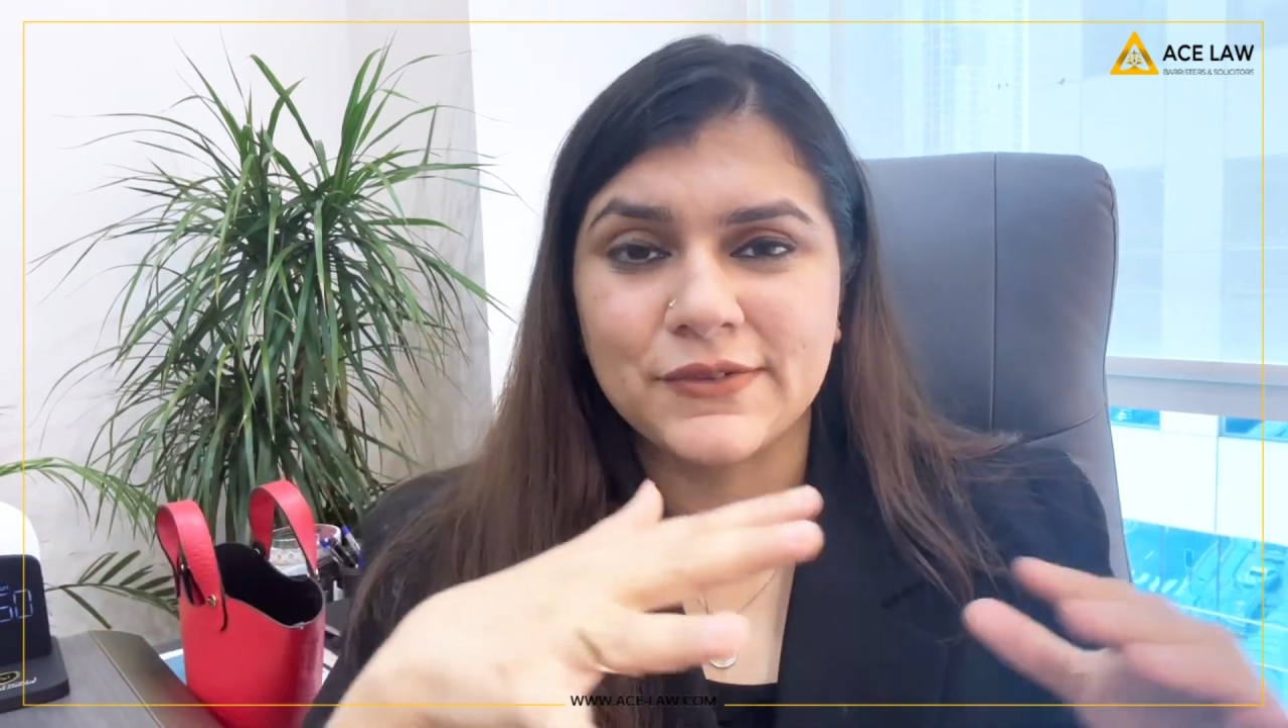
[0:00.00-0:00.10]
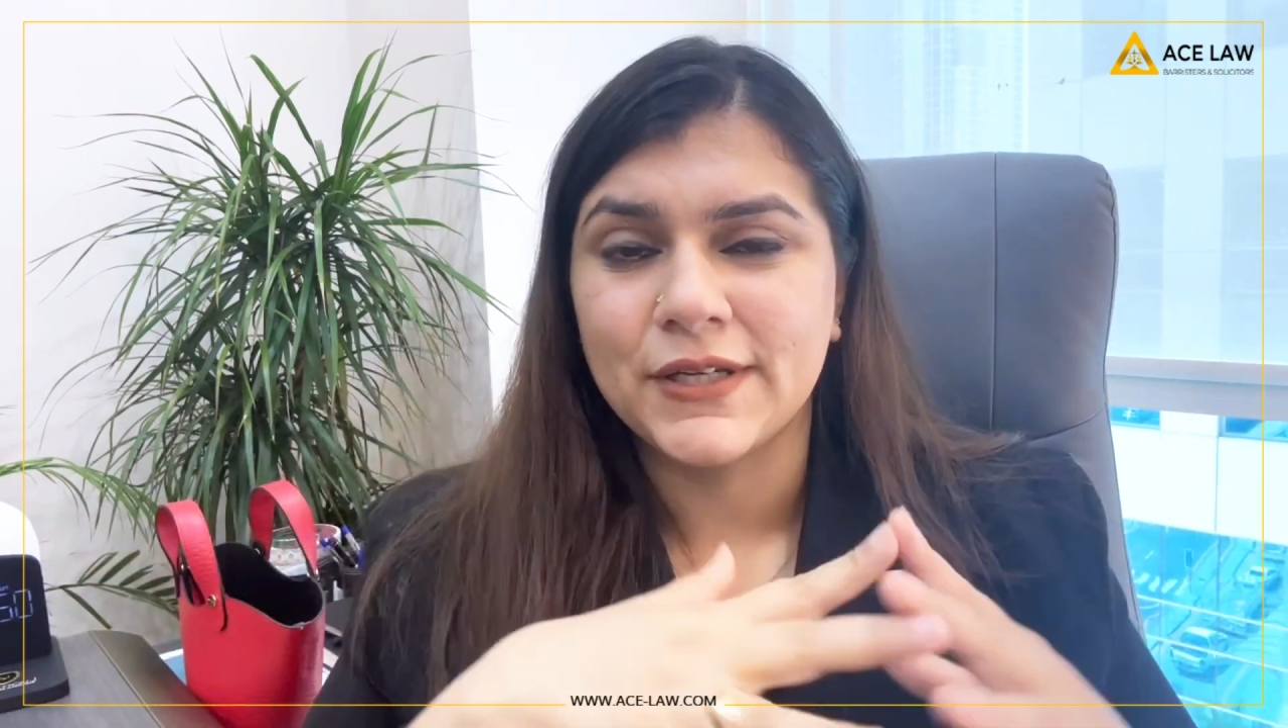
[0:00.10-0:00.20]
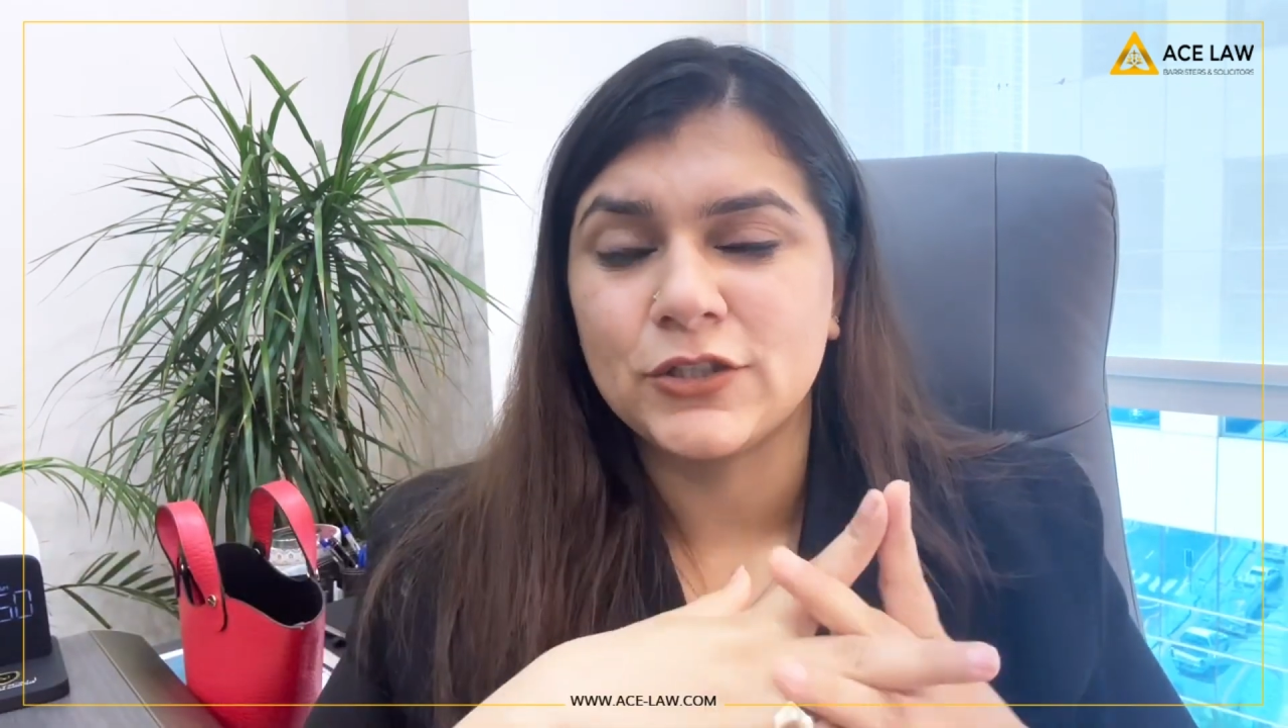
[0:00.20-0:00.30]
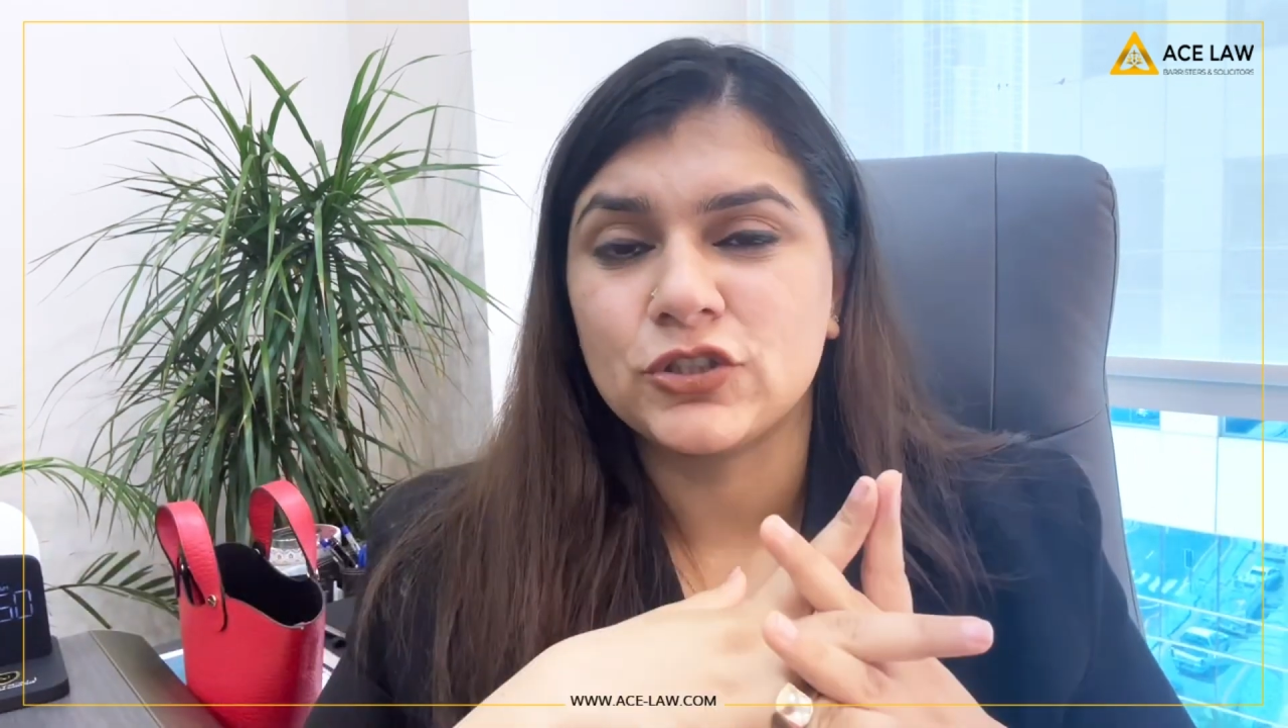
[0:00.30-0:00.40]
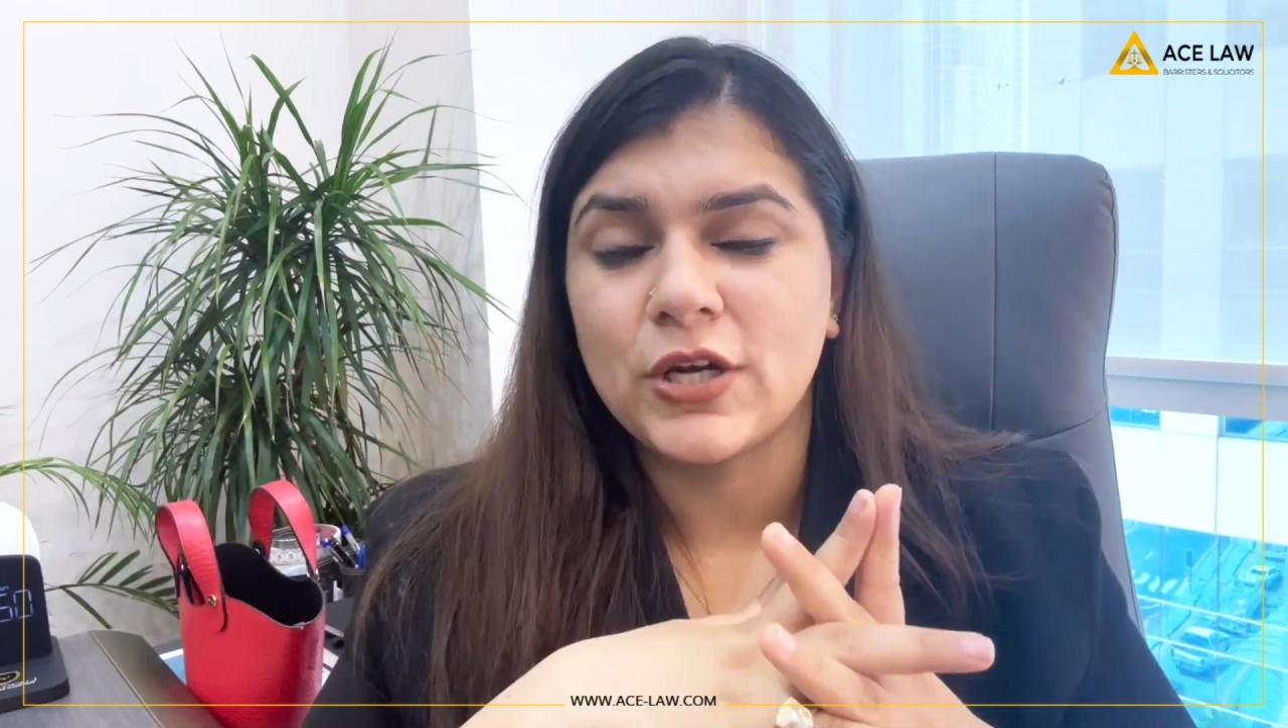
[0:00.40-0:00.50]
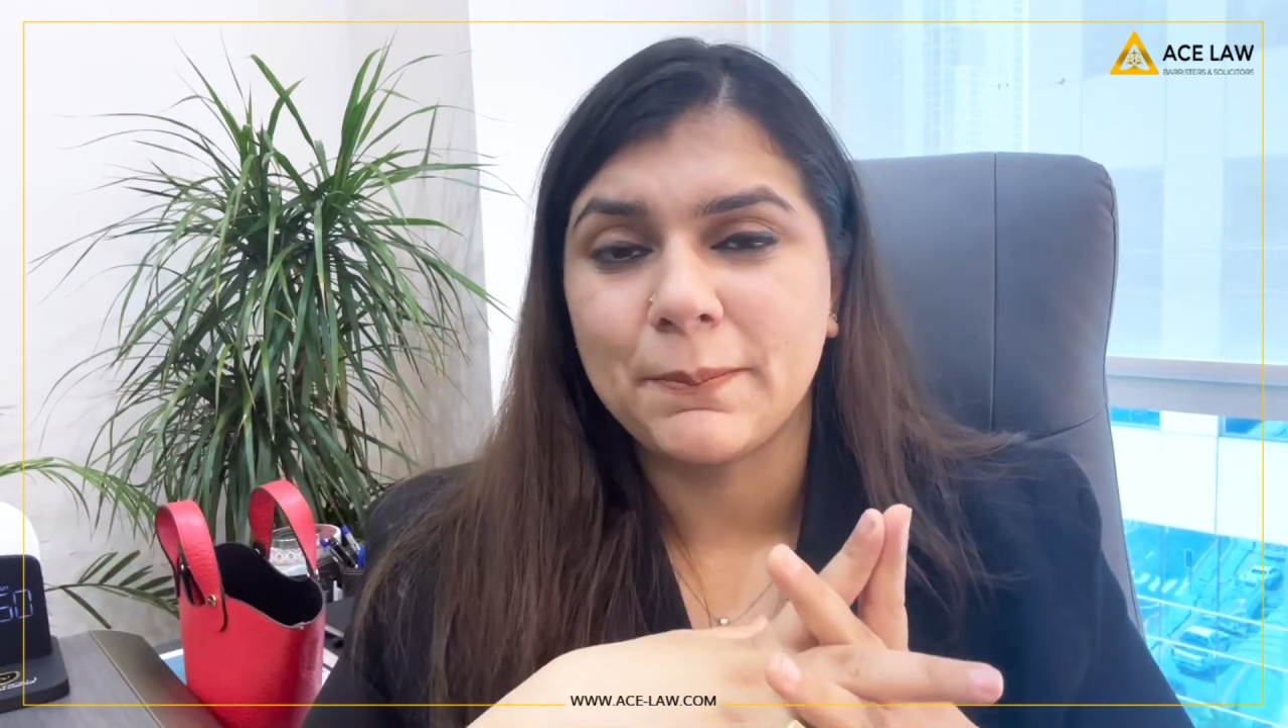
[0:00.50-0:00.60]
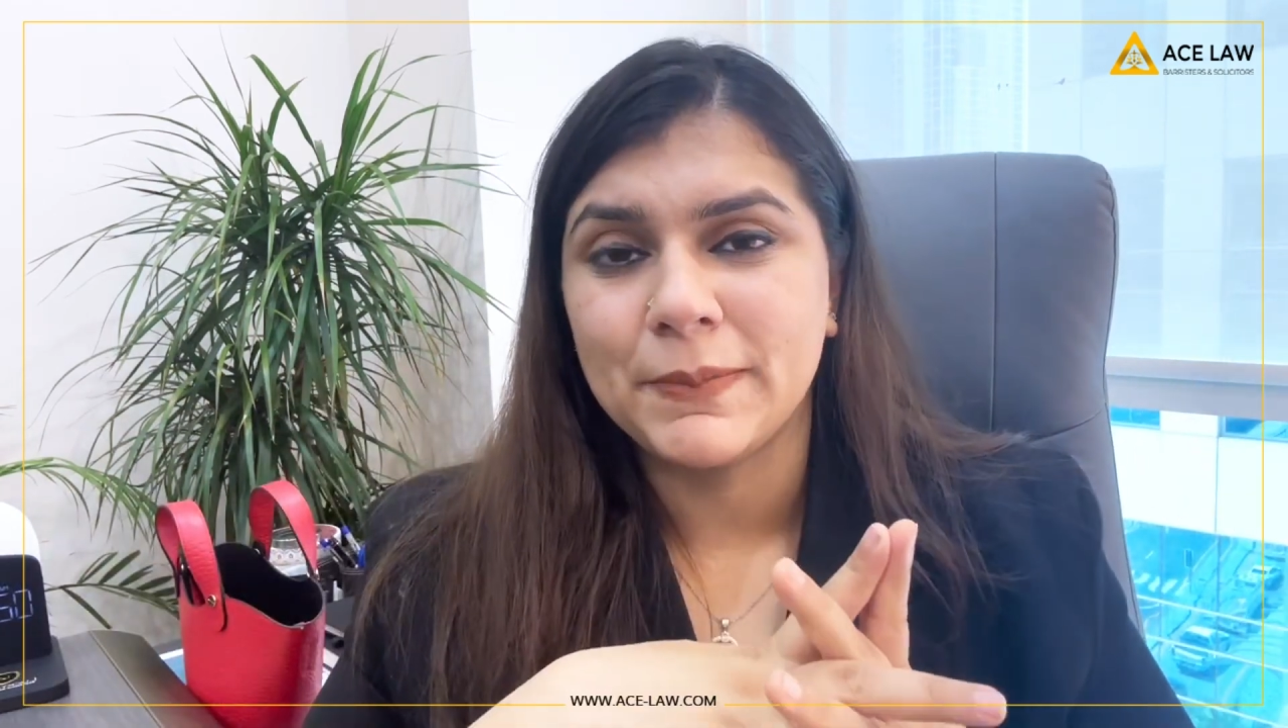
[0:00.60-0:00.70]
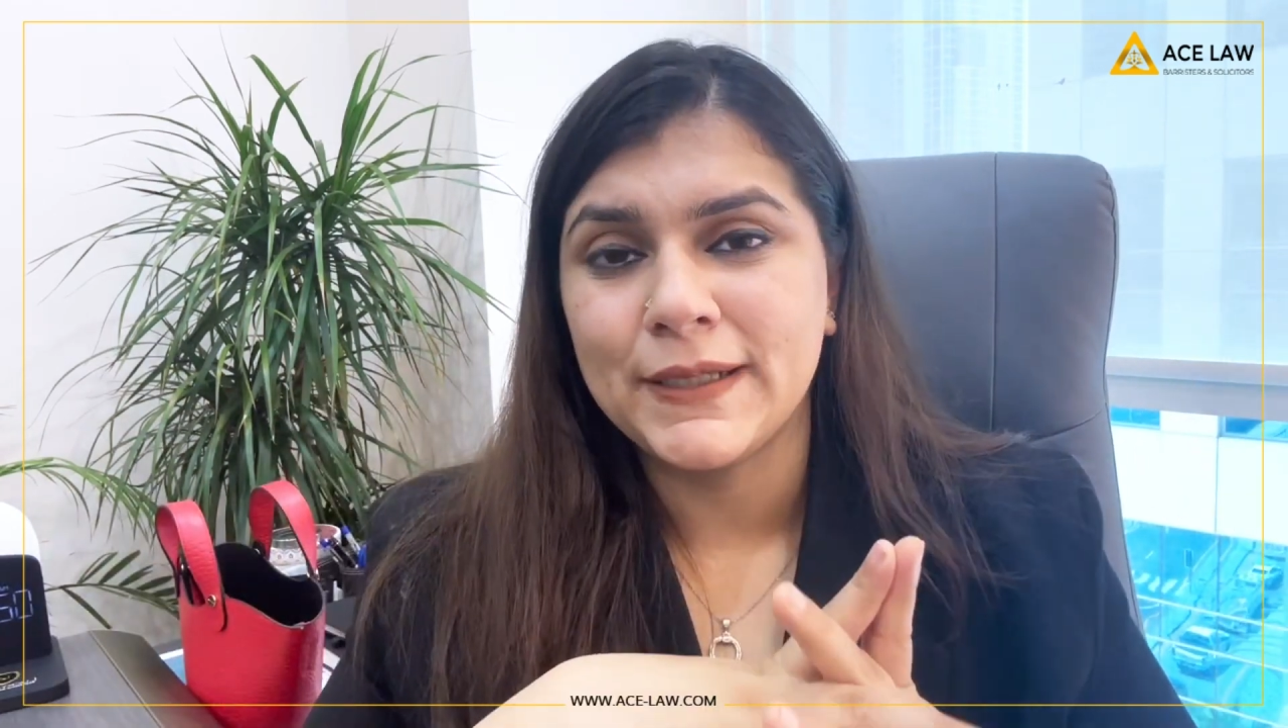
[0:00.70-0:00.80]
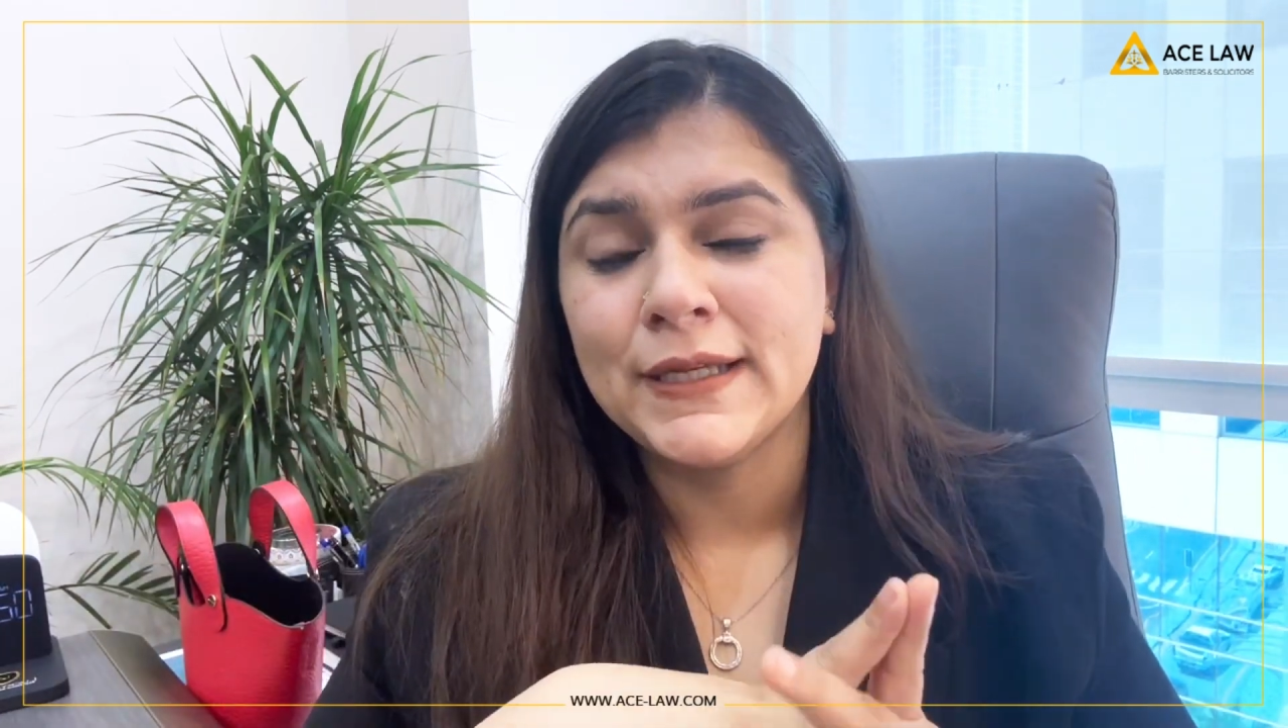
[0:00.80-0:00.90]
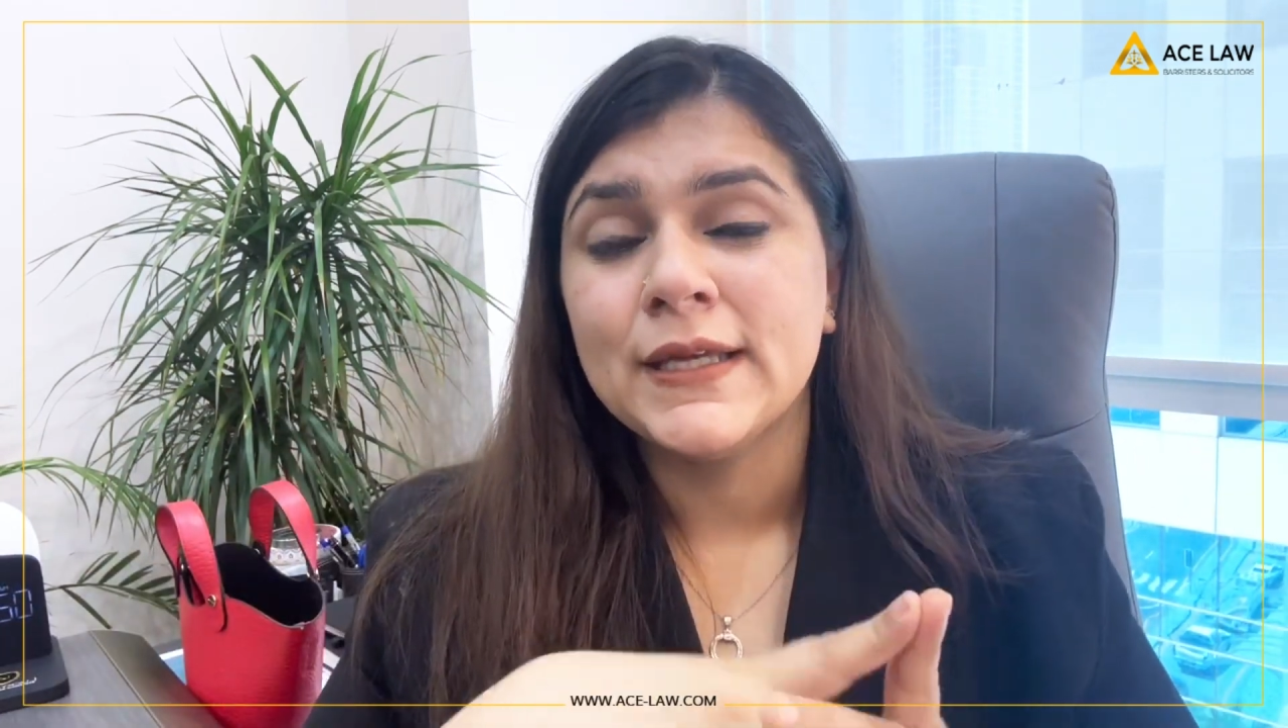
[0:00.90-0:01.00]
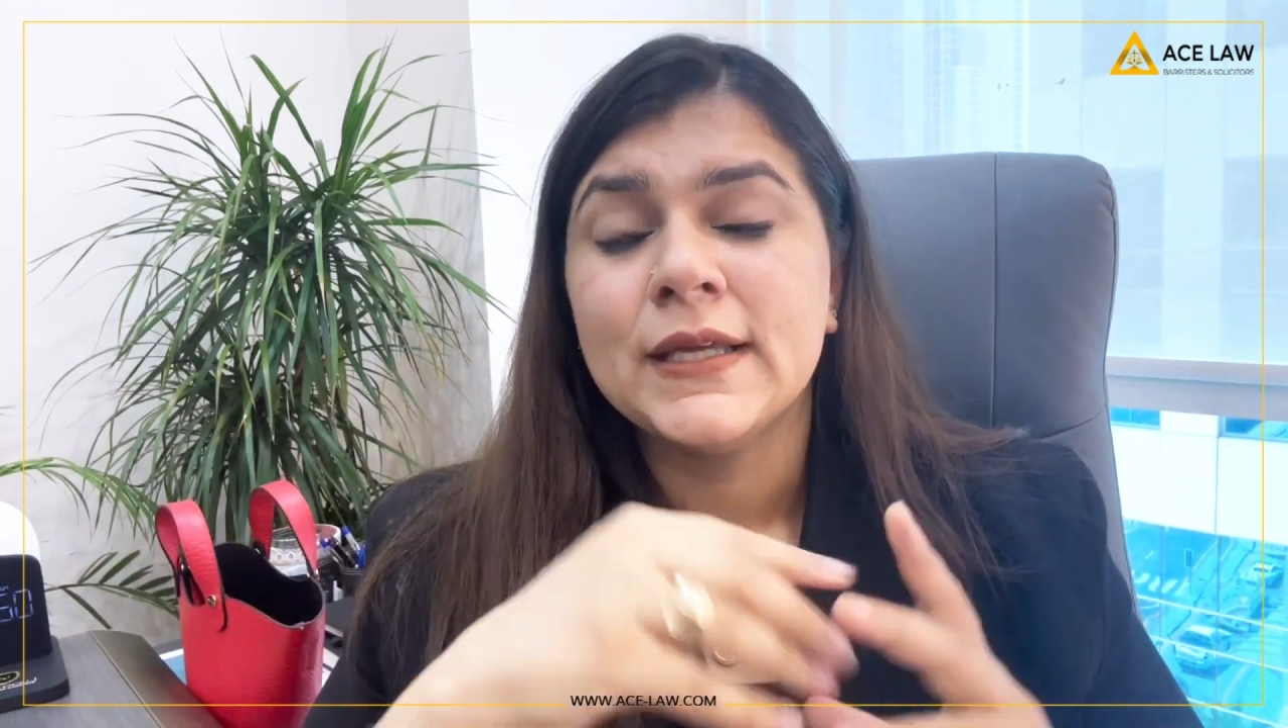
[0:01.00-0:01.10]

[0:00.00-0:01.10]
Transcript: very sharply.